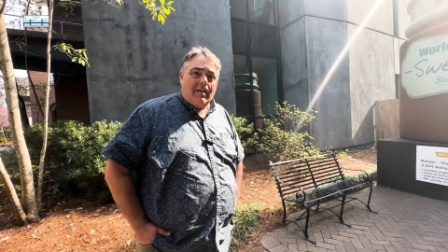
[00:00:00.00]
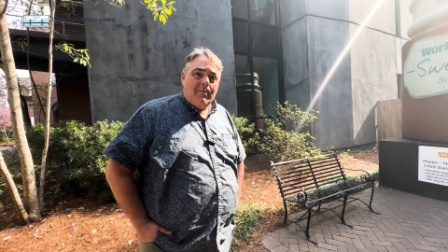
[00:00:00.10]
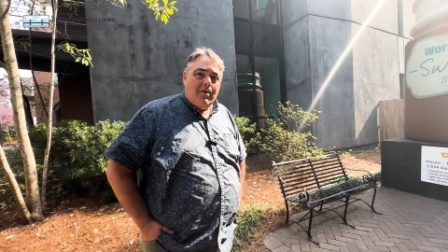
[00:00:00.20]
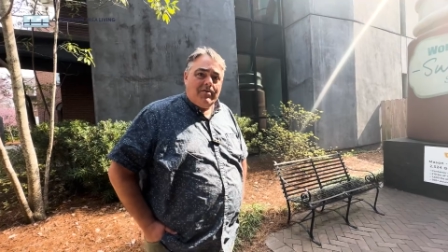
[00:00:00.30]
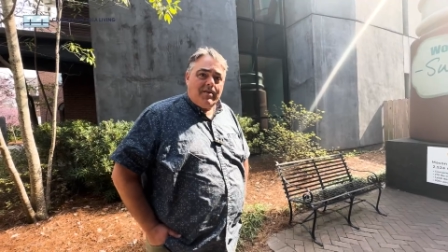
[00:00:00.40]

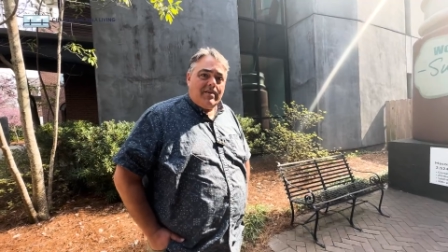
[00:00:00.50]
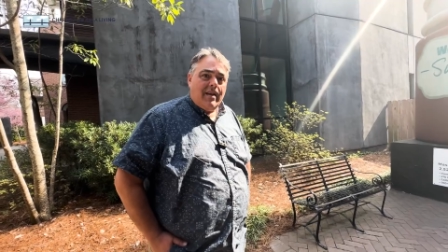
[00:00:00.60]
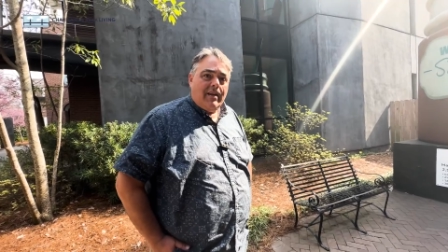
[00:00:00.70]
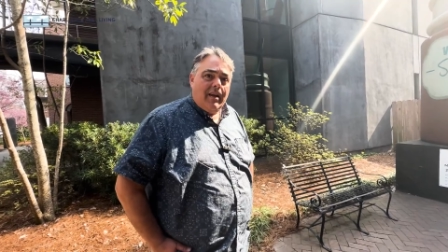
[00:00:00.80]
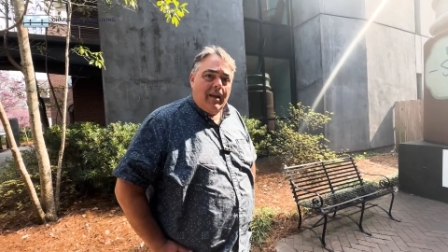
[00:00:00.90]
emergencies
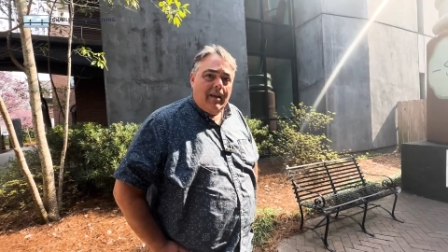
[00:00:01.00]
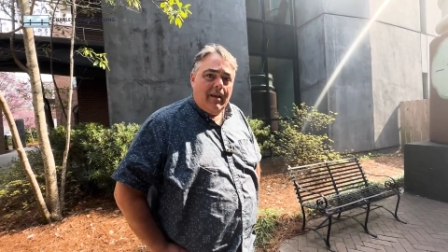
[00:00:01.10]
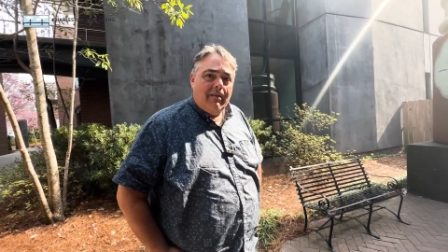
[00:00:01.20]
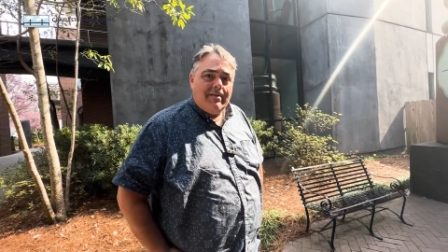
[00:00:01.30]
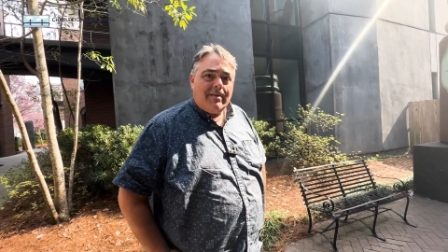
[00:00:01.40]
that day
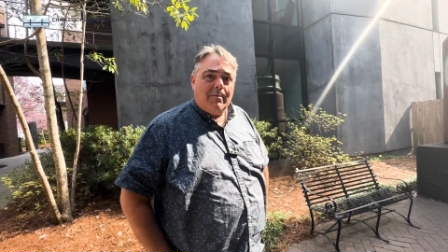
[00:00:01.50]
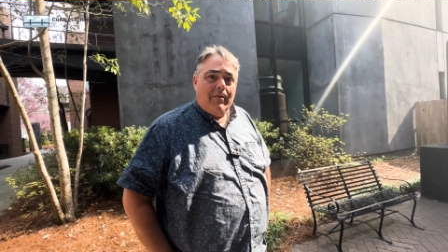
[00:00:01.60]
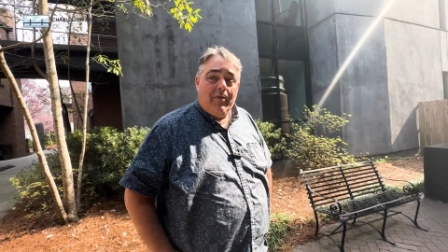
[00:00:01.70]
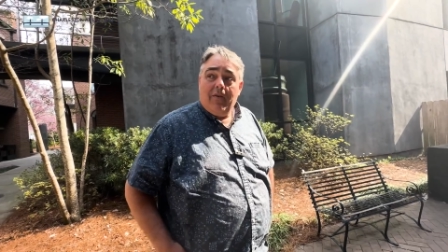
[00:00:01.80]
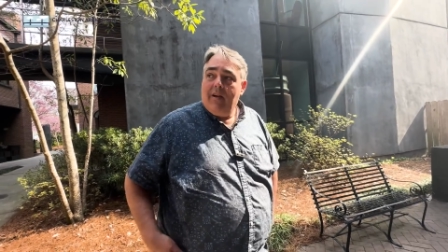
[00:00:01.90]
here in
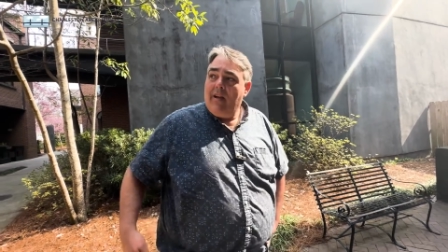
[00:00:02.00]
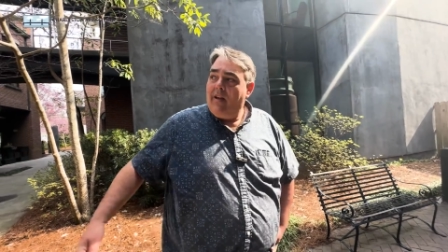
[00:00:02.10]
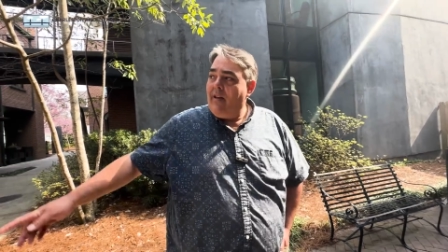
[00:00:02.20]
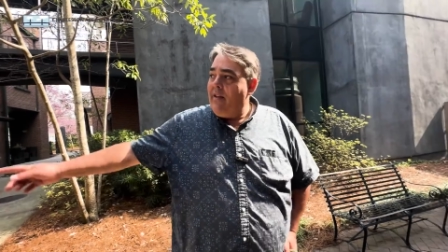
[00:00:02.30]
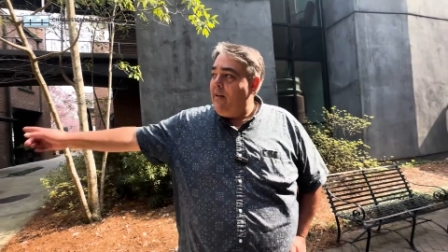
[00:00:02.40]
Summerville.
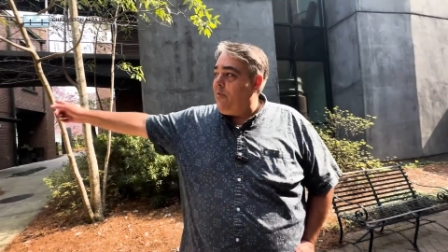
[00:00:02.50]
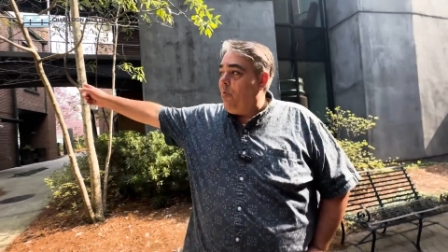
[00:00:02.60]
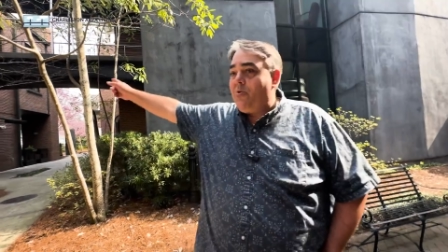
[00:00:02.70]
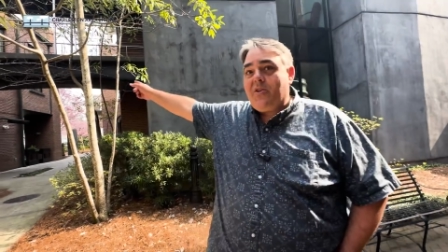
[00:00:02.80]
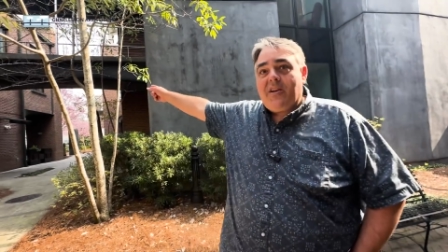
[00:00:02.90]
At
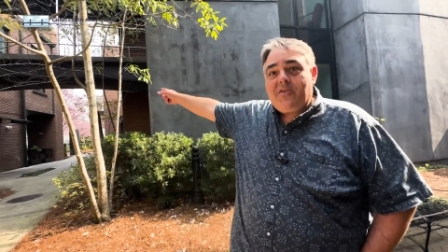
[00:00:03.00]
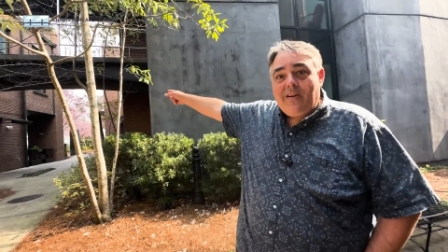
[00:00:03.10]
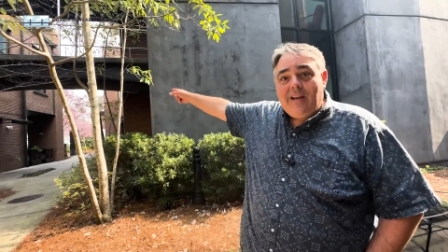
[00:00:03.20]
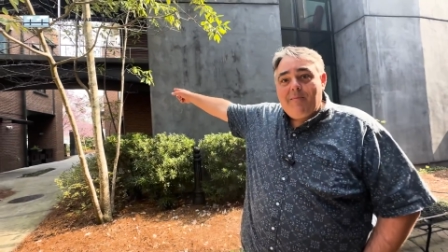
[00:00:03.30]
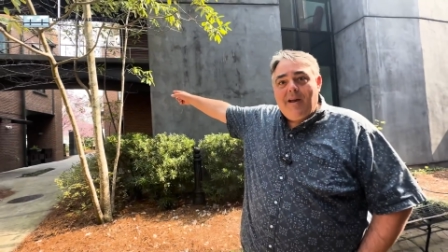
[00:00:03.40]
Dorchester
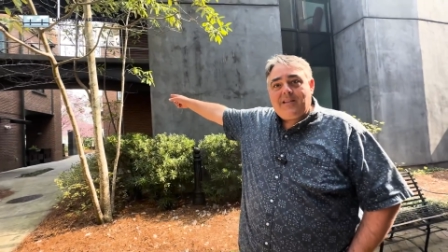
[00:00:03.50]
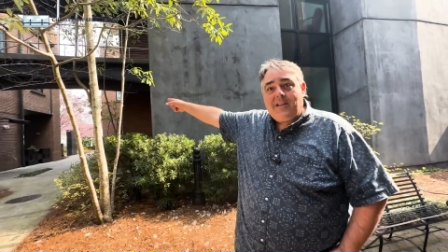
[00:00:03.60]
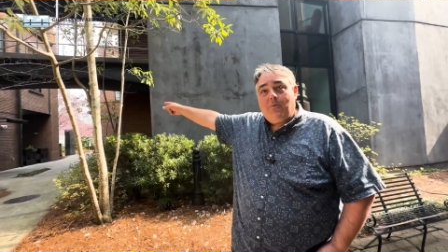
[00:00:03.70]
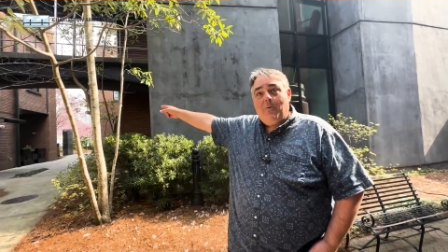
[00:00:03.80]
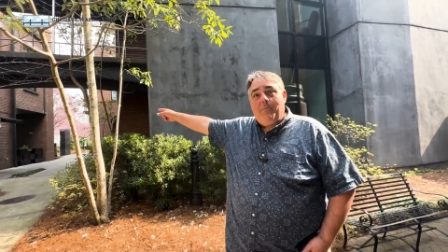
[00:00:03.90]
EMS,
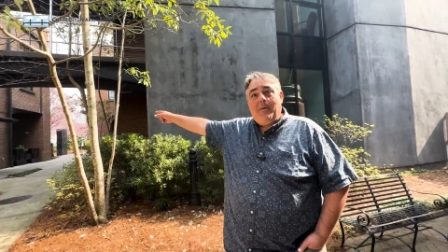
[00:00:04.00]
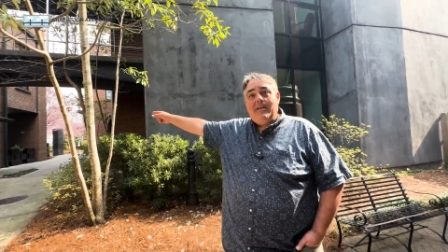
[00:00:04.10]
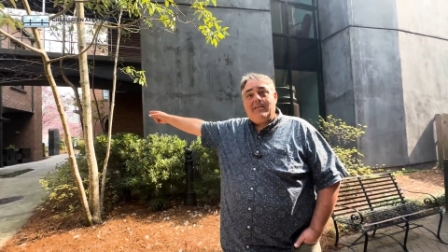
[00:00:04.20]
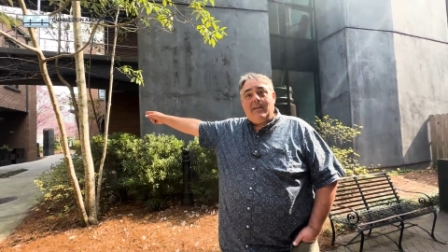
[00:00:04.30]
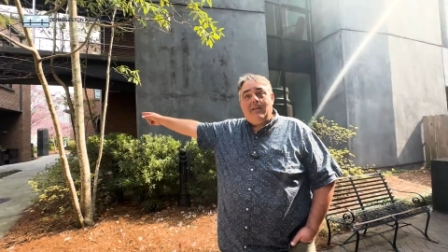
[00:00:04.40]
they were busy.